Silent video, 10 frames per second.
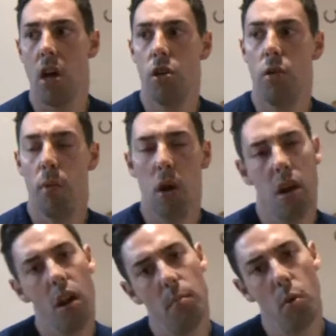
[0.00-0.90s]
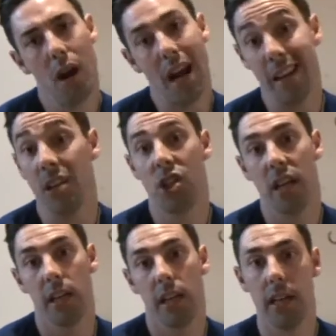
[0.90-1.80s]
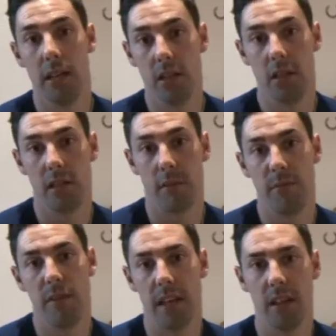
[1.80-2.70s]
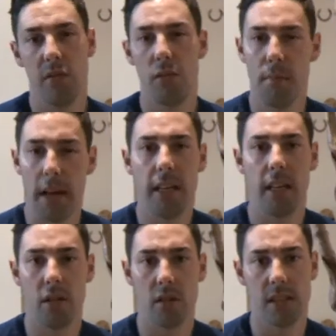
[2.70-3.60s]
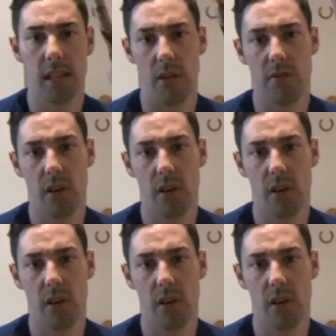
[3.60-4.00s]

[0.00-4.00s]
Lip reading: you put a lot more energy into something if you make it yourself.